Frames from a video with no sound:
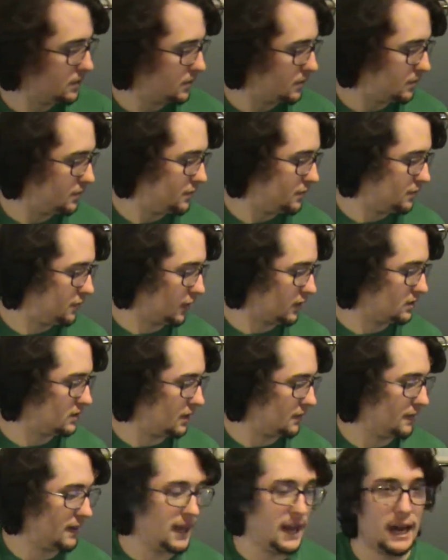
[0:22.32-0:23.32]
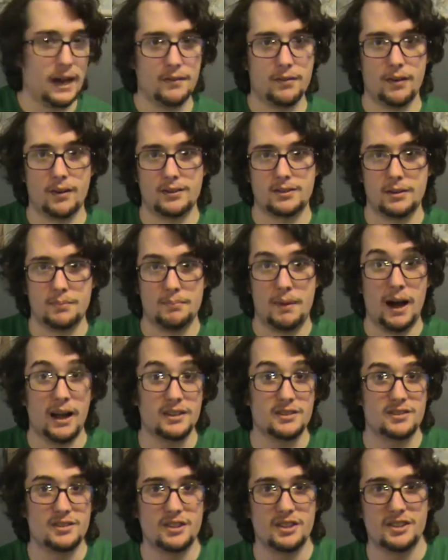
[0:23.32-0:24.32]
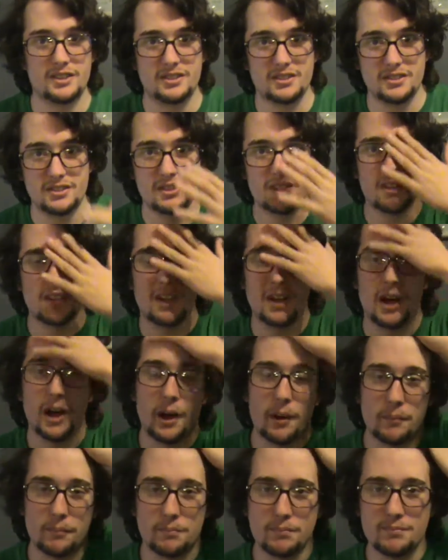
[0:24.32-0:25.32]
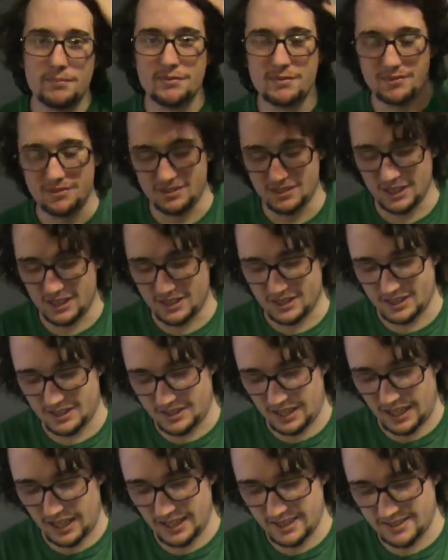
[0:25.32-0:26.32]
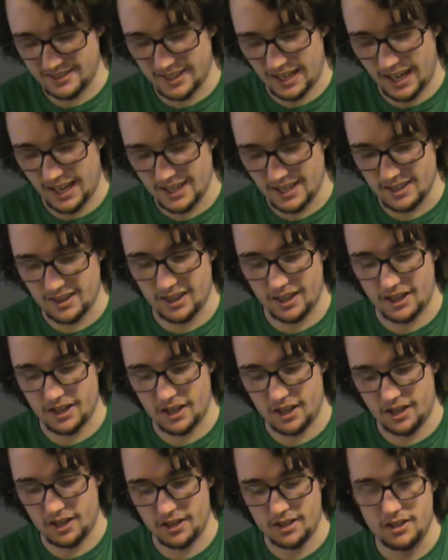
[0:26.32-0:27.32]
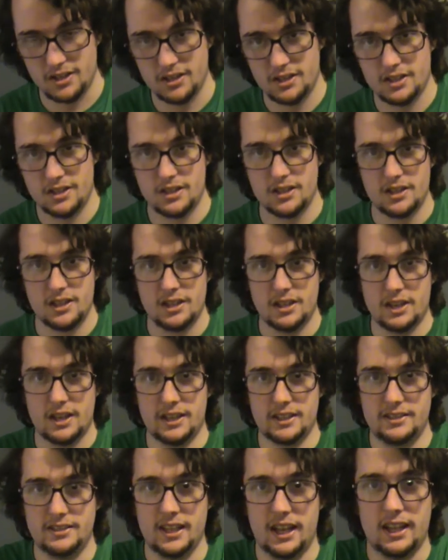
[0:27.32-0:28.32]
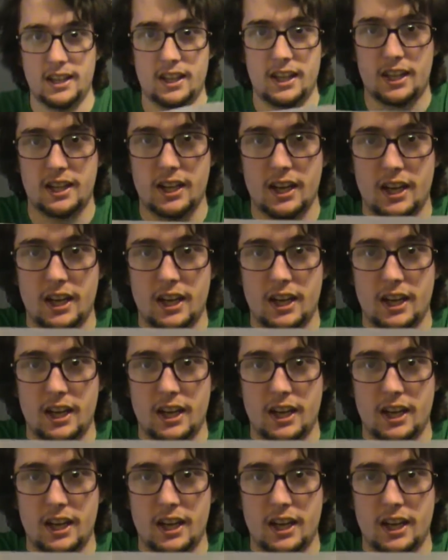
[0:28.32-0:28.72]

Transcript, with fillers: first off I have are some monsters um, that I started like uh, I started like